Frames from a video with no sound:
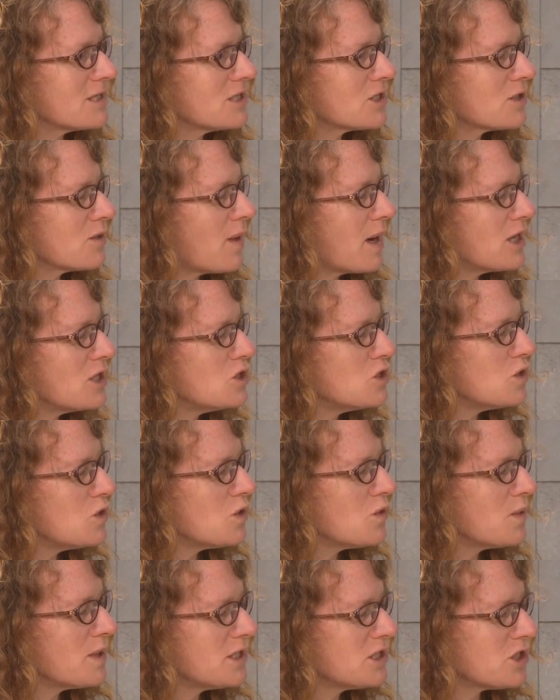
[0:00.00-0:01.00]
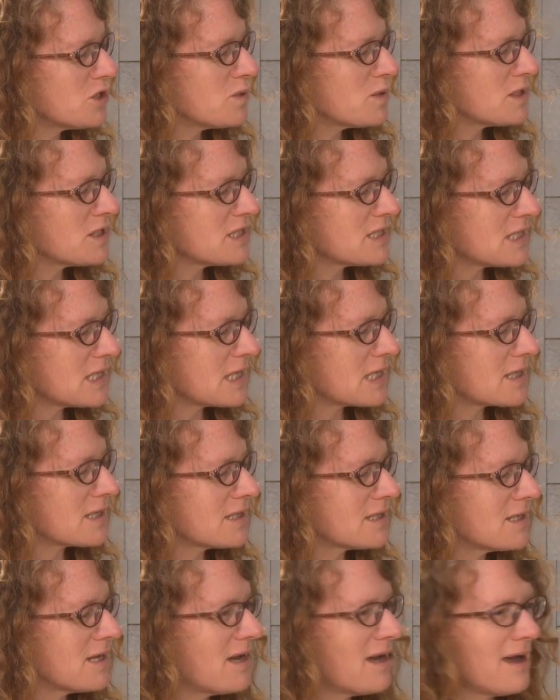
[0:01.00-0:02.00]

And so I knew when she was 6,